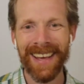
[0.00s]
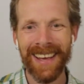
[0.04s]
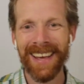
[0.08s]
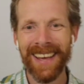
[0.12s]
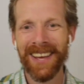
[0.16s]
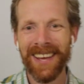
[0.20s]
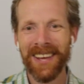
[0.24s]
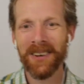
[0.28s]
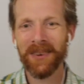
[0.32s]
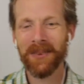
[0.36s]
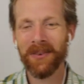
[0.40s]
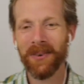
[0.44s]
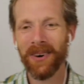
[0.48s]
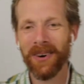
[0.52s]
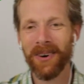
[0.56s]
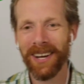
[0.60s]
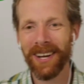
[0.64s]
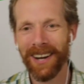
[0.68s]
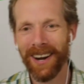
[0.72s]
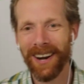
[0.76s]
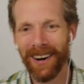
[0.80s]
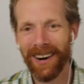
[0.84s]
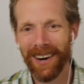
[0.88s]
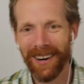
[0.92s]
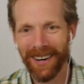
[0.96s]
What
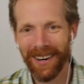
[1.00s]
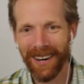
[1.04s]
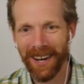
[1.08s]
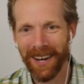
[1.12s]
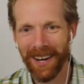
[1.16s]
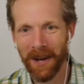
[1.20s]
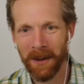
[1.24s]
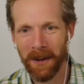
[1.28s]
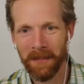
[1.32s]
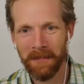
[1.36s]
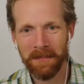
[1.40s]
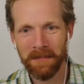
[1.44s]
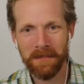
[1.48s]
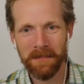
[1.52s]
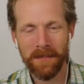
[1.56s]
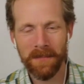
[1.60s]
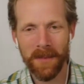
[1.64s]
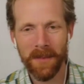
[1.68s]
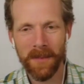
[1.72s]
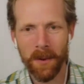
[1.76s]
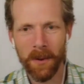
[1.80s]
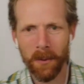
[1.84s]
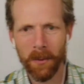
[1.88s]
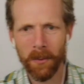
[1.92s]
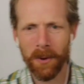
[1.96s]

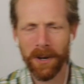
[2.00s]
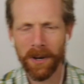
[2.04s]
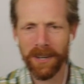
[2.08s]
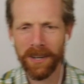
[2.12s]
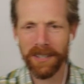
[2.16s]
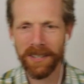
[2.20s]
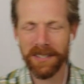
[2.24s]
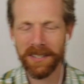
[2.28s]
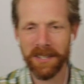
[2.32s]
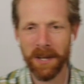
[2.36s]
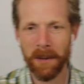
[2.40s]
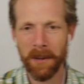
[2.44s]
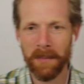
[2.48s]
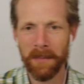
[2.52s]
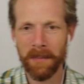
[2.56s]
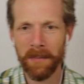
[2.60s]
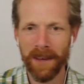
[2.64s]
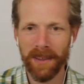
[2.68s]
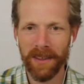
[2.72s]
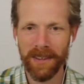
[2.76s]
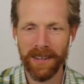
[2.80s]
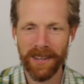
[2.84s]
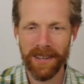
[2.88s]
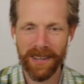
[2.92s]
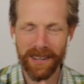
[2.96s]
are some of
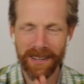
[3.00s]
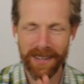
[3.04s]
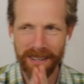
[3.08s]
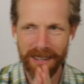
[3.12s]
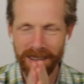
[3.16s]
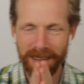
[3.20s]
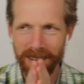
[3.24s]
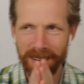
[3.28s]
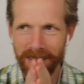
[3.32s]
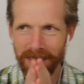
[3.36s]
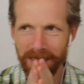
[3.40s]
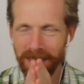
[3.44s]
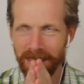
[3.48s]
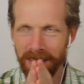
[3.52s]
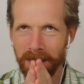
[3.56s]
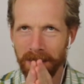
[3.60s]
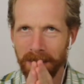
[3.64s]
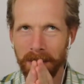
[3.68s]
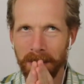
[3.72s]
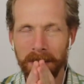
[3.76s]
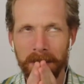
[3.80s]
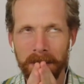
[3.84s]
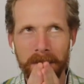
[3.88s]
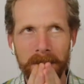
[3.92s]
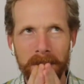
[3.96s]
the,
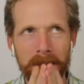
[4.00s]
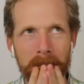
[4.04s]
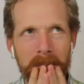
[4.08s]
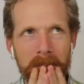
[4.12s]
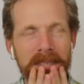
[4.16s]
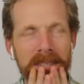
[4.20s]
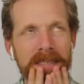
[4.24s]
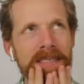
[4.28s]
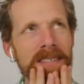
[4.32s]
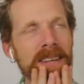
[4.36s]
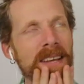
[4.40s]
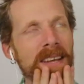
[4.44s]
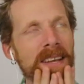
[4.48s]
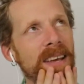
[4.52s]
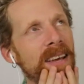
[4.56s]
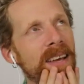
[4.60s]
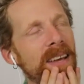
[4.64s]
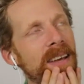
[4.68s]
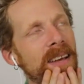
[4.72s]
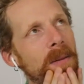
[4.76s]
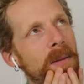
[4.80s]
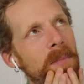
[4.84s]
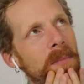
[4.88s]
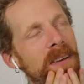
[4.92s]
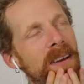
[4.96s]

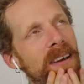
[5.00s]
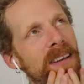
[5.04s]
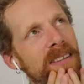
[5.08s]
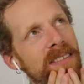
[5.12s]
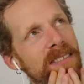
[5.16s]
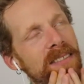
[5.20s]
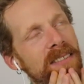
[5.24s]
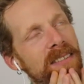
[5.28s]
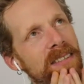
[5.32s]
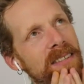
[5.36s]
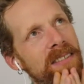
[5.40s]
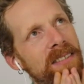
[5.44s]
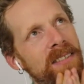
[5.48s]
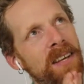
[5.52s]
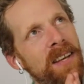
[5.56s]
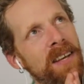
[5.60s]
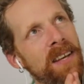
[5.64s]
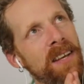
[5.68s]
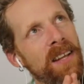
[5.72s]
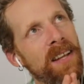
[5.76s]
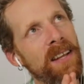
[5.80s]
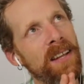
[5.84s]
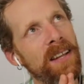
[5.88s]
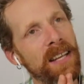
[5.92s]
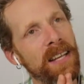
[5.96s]
let me ask this.
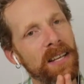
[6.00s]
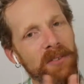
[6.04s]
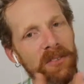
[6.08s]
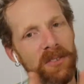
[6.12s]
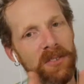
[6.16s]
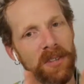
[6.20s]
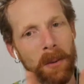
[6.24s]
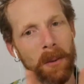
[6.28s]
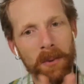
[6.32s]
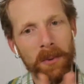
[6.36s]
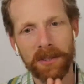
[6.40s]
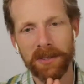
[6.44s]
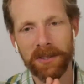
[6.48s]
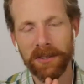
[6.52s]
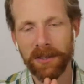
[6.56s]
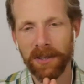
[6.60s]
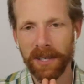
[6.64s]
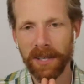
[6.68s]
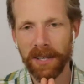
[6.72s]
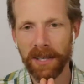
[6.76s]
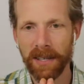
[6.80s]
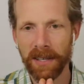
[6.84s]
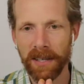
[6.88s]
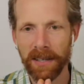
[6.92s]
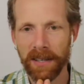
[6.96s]
Like, if someone's
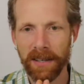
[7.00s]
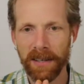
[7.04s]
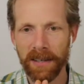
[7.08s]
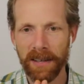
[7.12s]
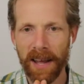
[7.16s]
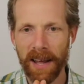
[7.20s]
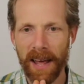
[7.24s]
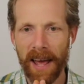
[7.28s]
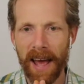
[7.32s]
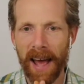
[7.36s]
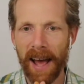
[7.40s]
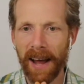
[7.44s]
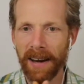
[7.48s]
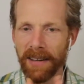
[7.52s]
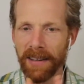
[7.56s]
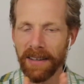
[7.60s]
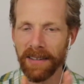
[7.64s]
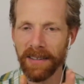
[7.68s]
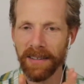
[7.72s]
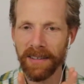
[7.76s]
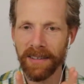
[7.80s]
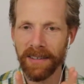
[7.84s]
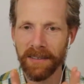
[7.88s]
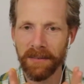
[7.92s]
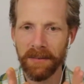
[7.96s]
looking at
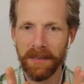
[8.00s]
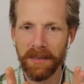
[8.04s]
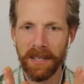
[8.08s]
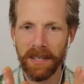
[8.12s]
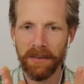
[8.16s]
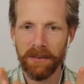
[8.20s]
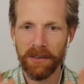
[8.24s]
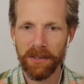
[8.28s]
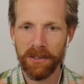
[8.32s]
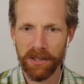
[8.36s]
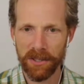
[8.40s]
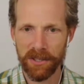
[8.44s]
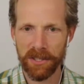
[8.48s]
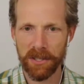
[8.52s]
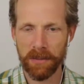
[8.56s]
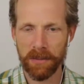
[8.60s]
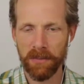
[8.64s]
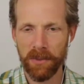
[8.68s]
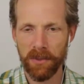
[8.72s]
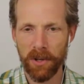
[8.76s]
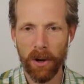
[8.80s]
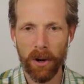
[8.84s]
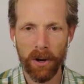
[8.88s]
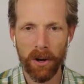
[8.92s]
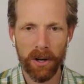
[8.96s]
adding even just some
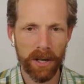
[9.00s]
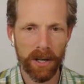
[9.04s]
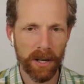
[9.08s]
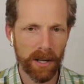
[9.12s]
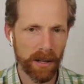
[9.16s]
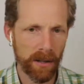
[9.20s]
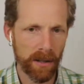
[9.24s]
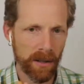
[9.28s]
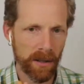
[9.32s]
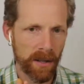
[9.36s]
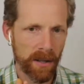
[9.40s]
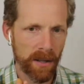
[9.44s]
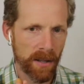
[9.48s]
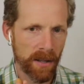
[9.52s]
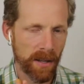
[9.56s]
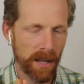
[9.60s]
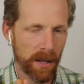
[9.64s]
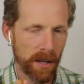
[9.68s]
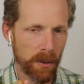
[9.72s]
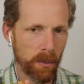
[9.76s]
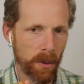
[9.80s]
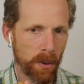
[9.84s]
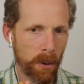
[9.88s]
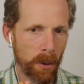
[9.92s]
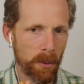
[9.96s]
yoga, like,
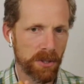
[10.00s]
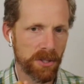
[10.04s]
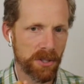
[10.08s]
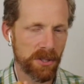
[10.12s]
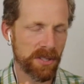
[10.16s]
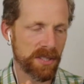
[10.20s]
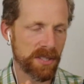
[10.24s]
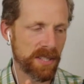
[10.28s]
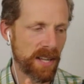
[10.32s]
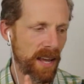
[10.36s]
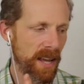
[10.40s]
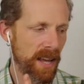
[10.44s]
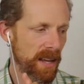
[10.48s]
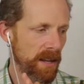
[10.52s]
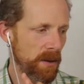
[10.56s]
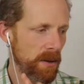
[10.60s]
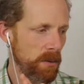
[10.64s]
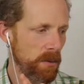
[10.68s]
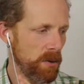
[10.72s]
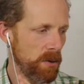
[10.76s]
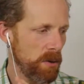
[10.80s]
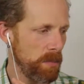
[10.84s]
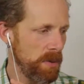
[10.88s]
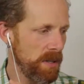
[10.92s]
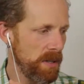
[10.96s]
what would you say
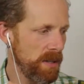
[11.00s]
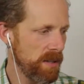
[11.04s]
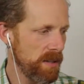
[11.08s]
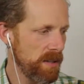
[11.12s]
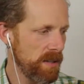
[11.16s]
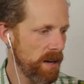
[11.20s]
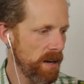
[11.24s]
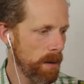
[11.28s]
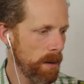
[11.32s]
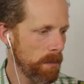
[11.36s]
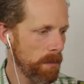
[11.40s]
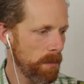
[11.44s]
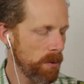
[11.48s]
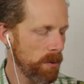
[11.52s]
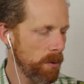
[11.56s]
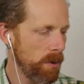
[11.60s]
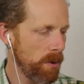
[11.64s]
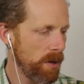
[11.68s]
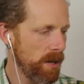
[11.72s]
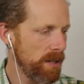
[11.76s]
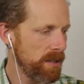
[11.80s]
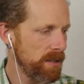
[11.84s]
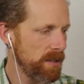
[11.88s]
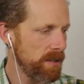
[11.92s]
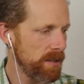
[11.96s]
would be the number
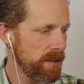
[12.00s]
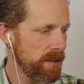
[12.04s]
one,